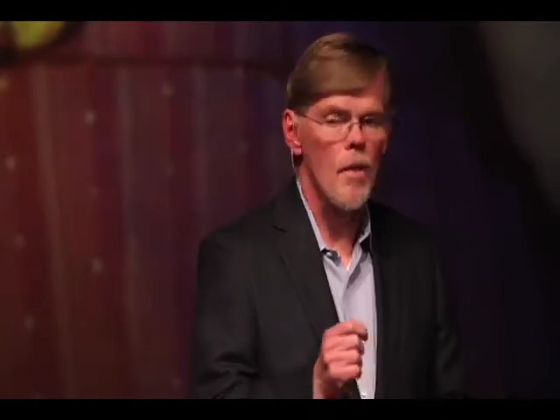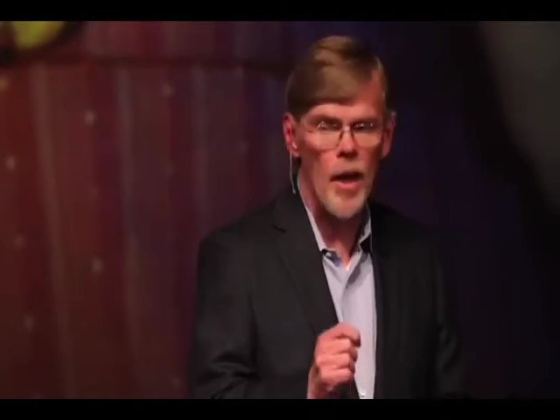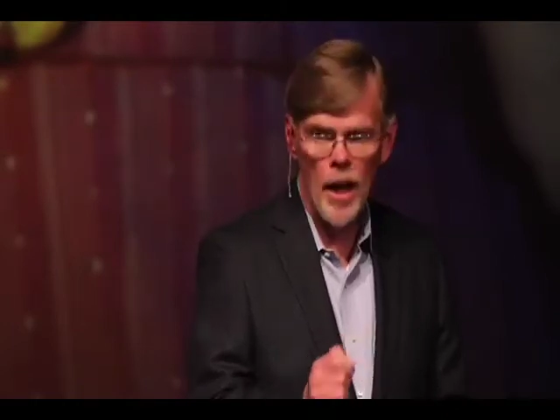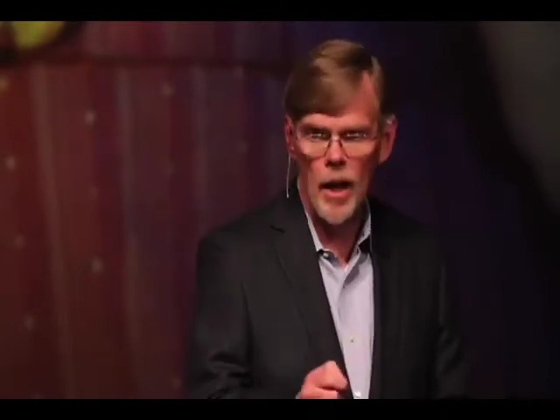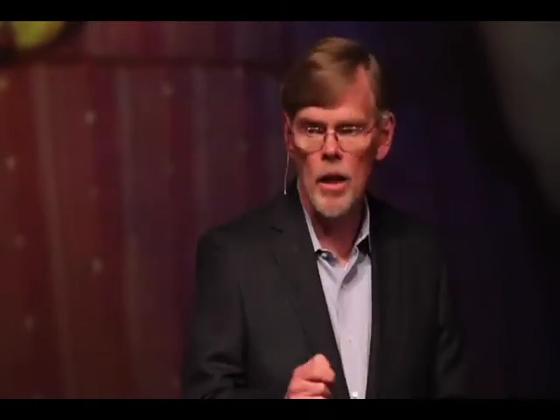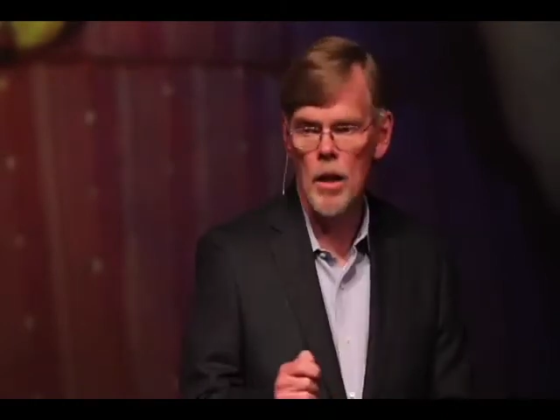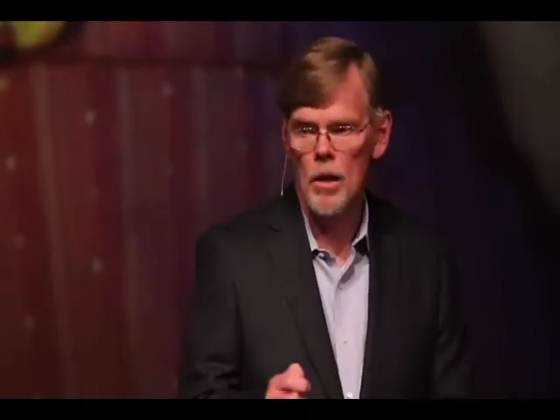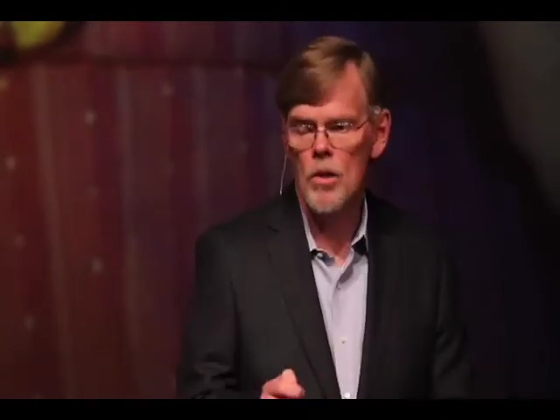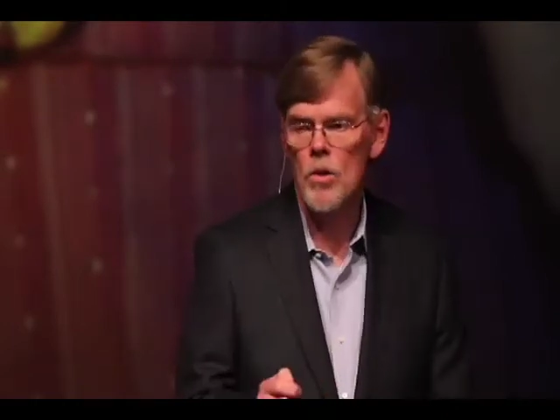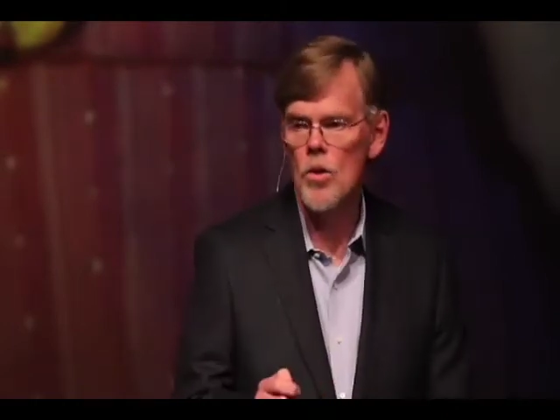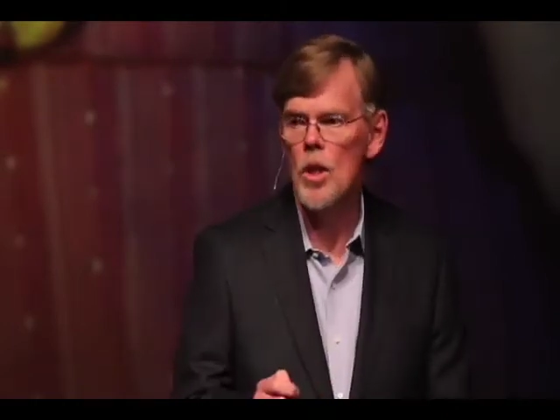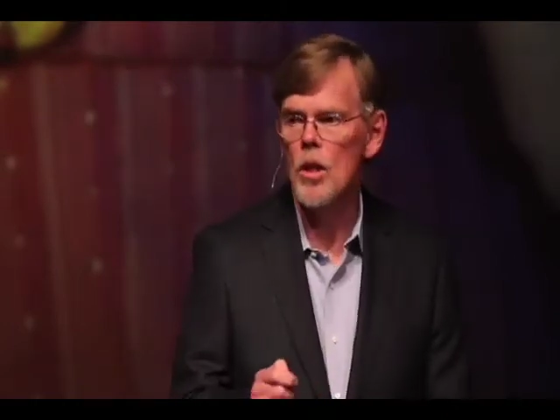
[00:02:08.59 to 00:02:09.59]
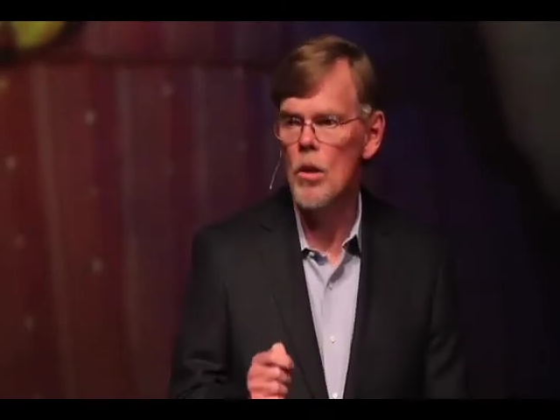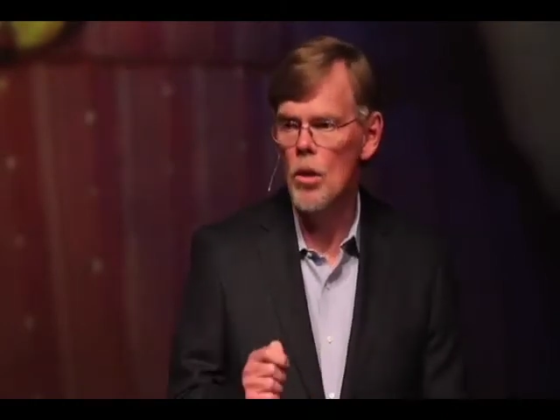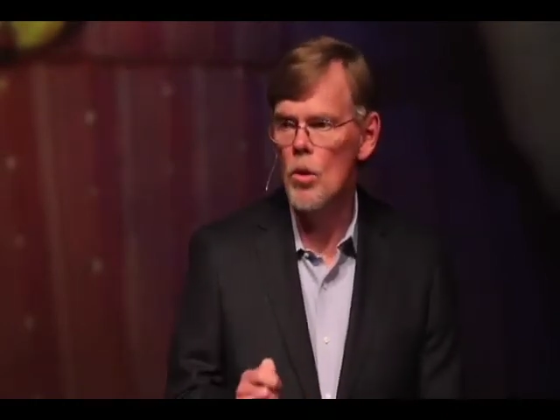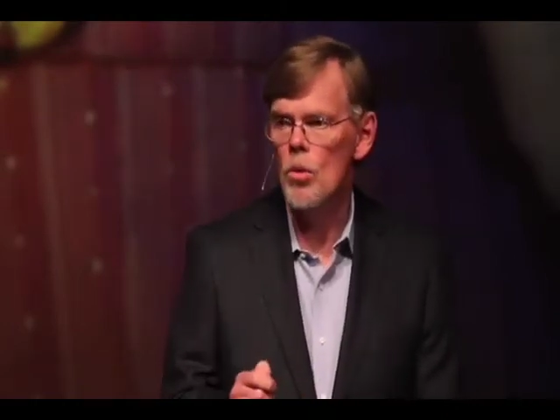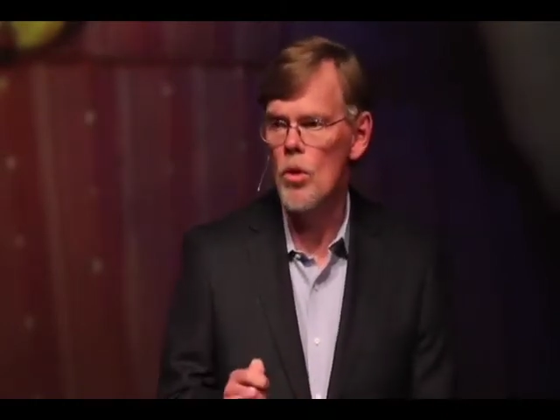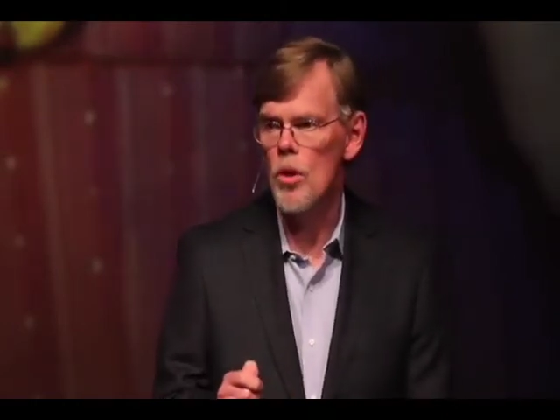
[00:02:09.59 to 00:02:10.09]
and that is
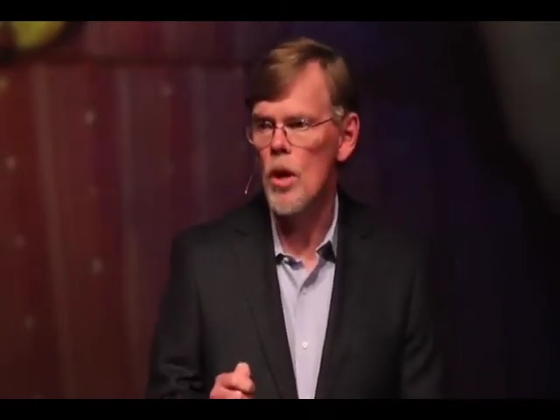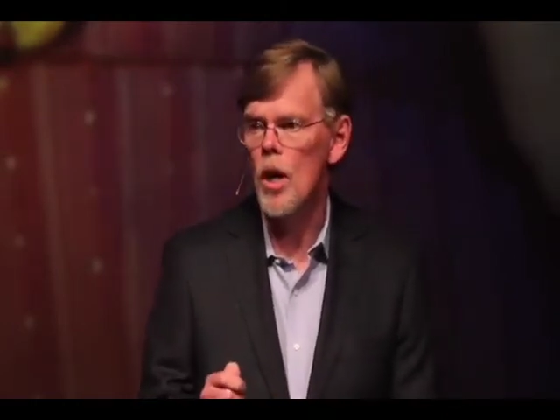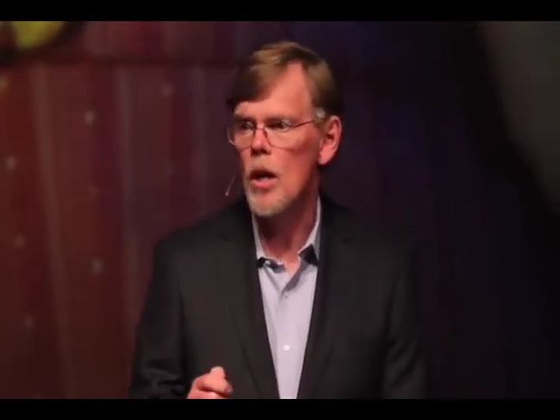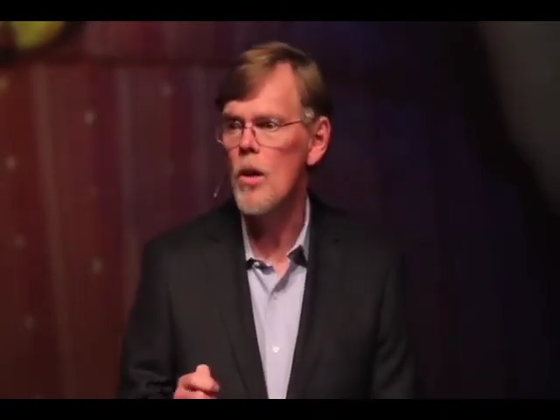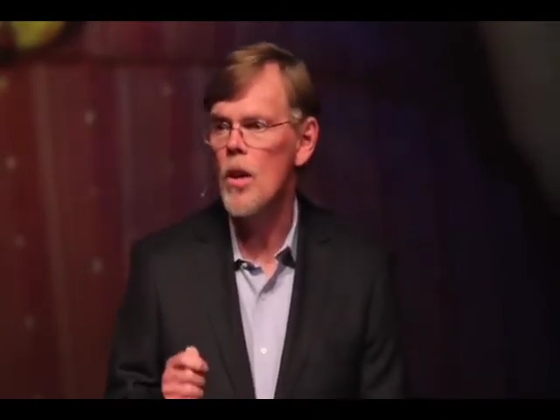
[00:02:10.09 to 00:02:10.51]
that youth